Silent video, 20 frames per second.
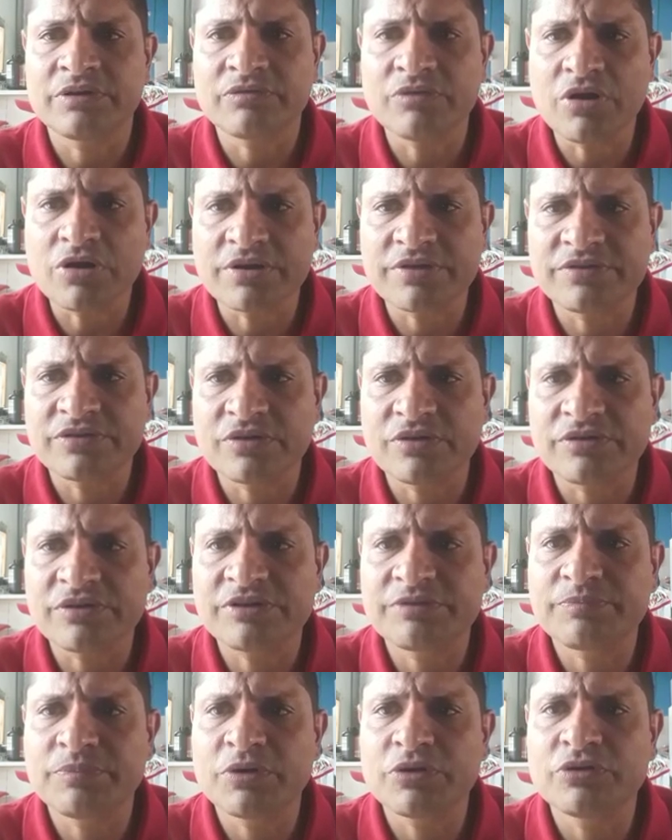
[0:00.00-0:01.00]
The rockets
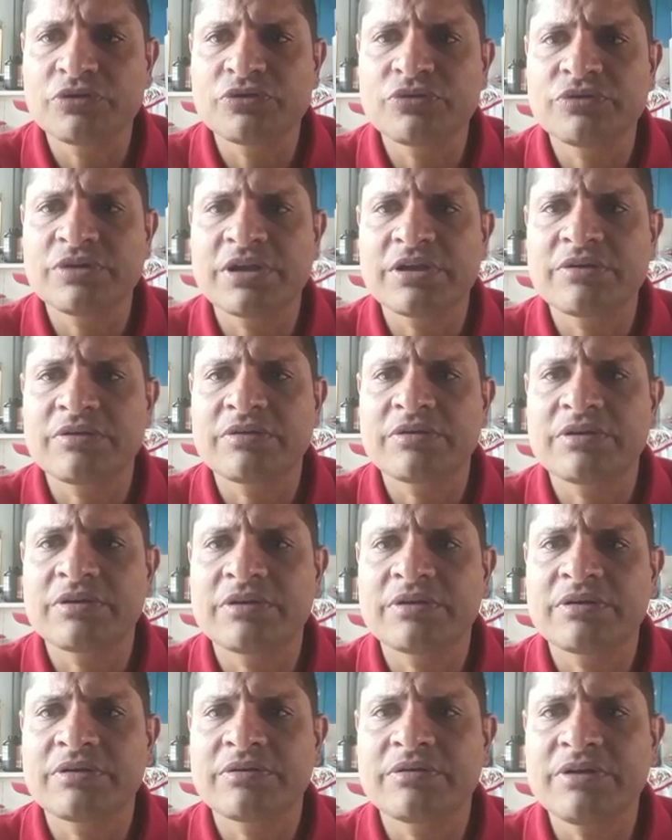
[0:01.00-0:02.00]
correspond to the
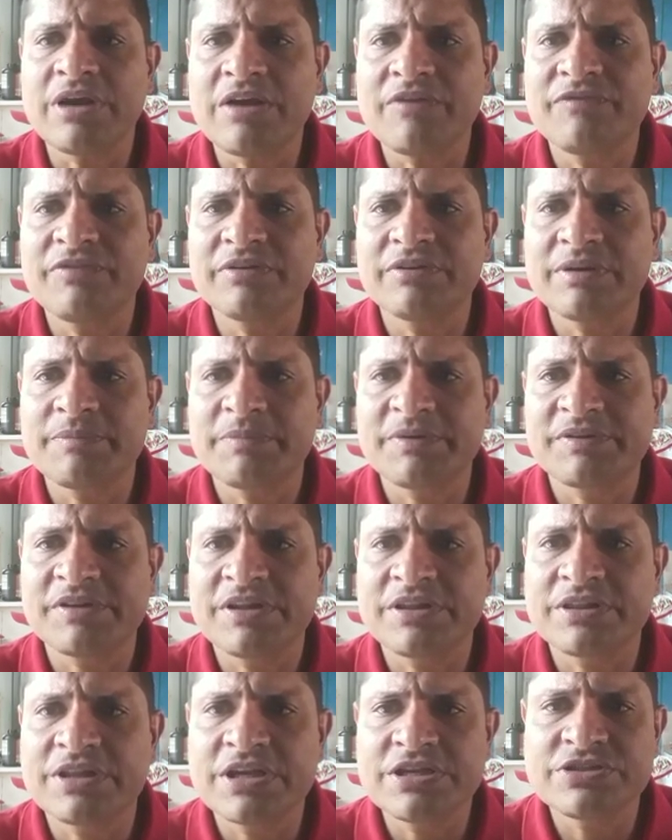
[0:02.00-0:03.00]
graphic
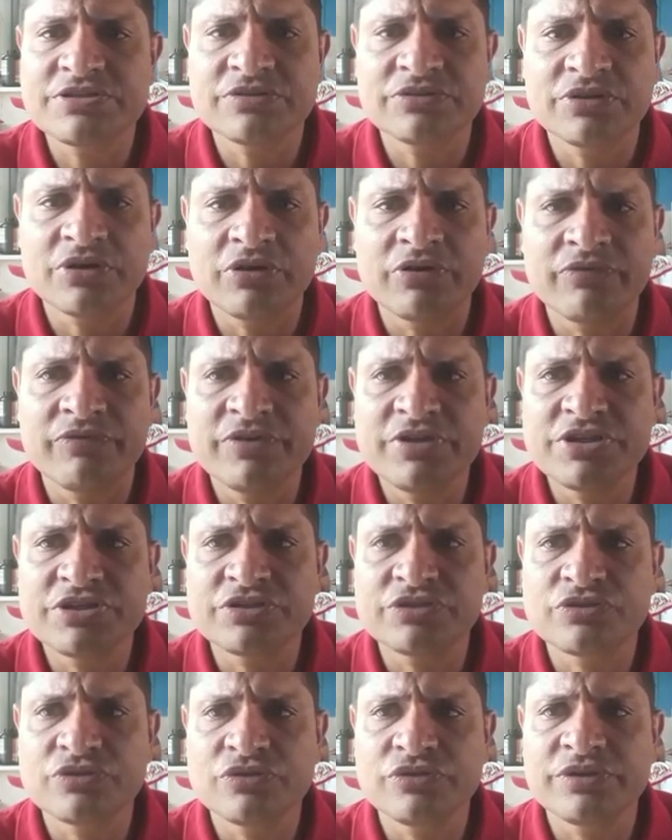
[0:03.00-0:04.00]
representation of
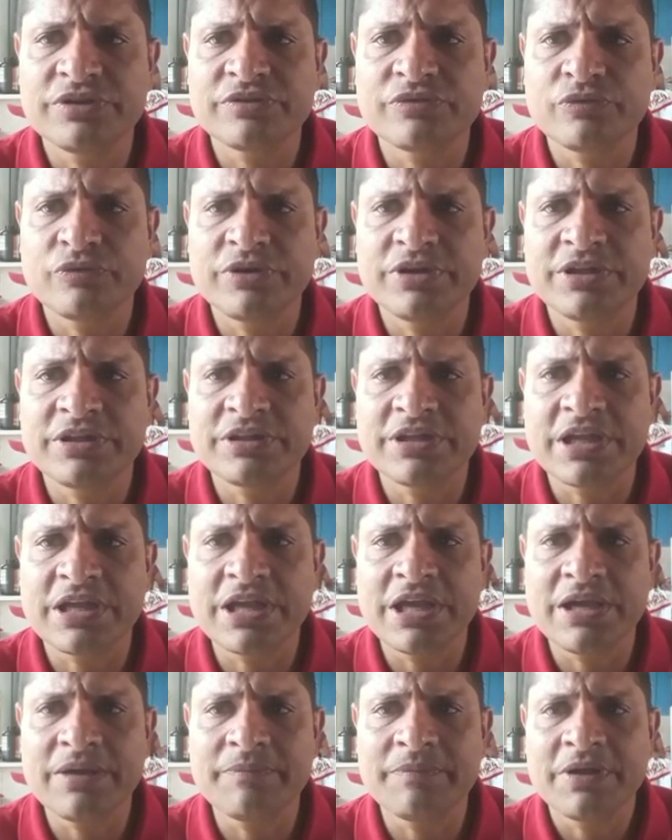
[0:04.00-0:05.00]
each student within the
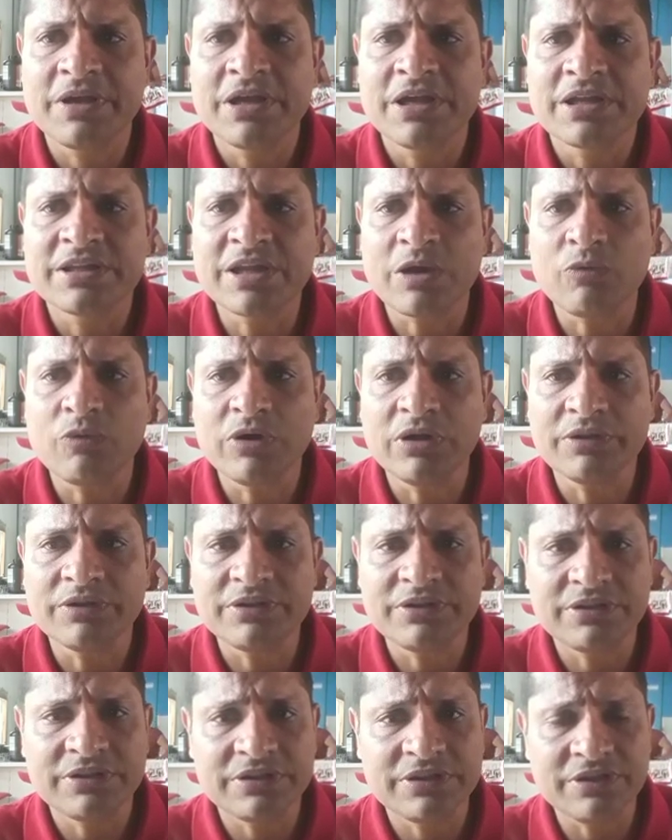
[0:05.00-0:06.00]
game that
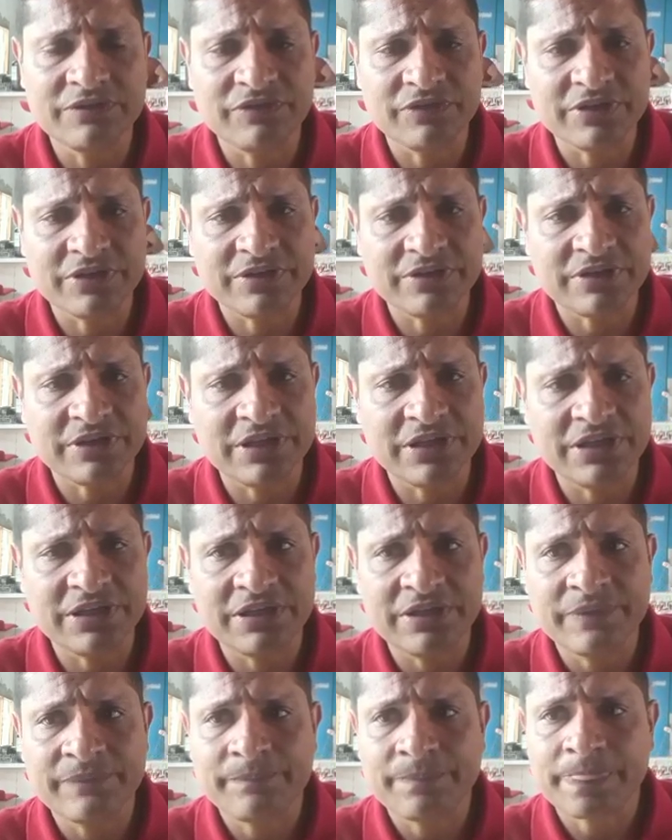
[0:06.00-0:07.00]
will
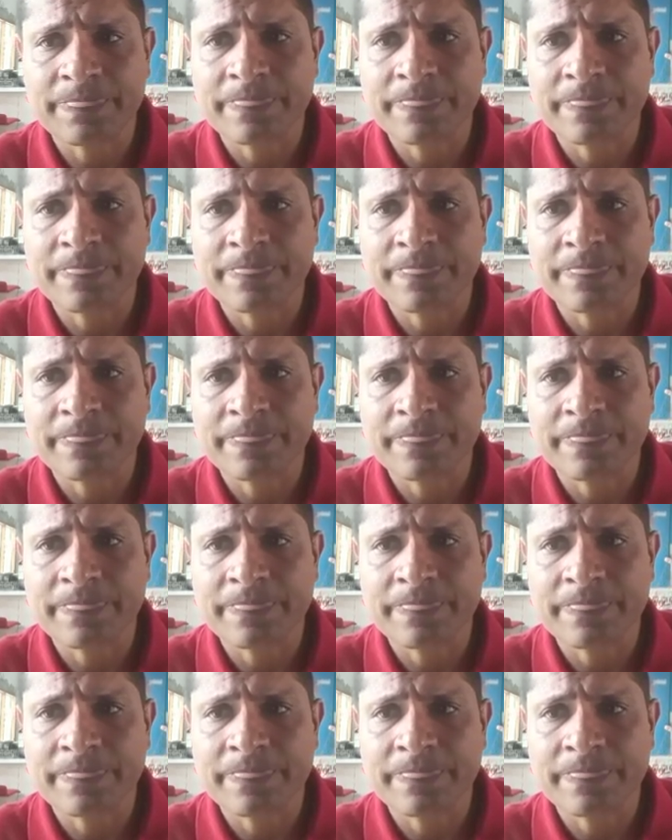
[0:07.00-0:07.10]
differentiate